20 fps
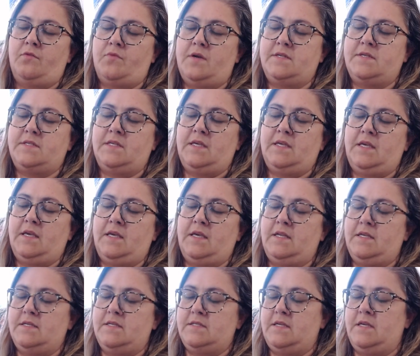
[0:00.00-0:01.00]
the rustling.
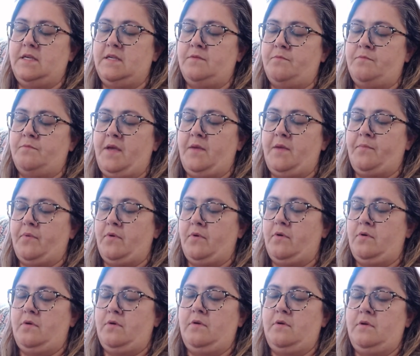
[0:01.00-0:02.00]
It is in
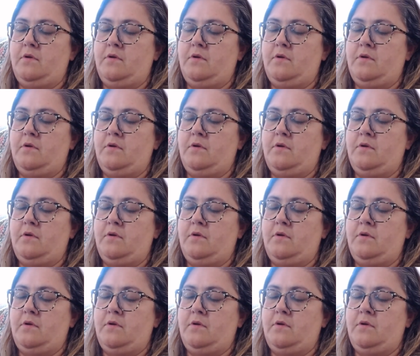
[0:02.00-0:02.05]
paper.